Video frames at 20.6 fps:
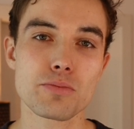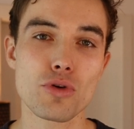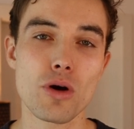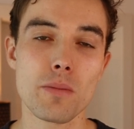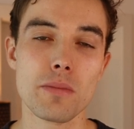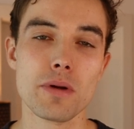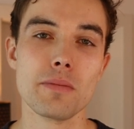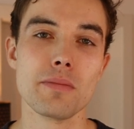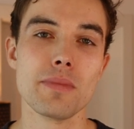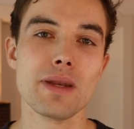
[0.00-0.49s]

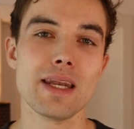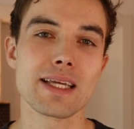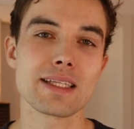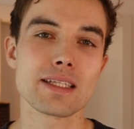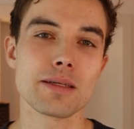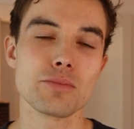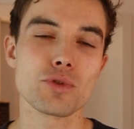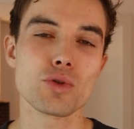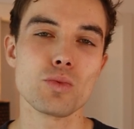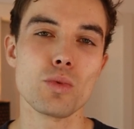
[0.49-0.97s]
problem led
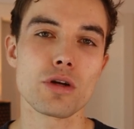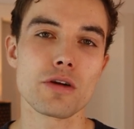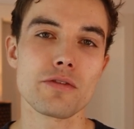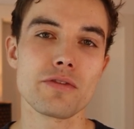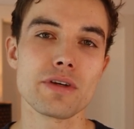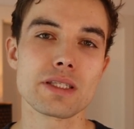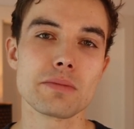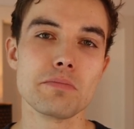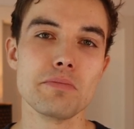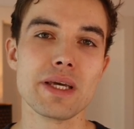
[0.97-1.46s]
him to one
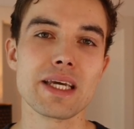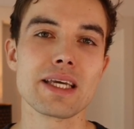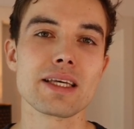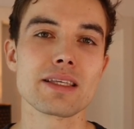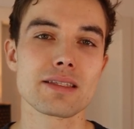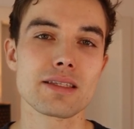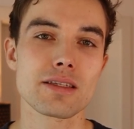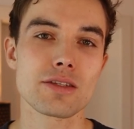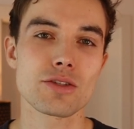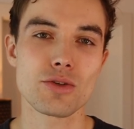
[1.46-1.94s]
of his
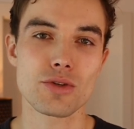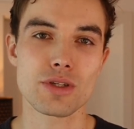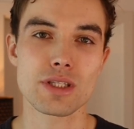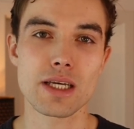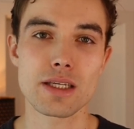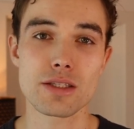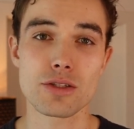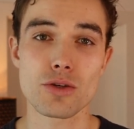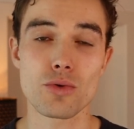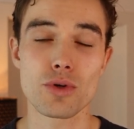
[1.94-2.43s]
biggest
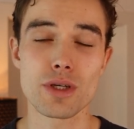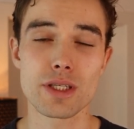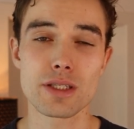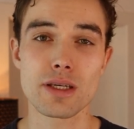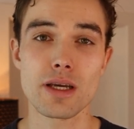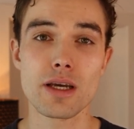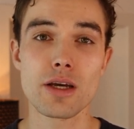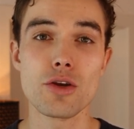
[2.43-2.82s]
success stories,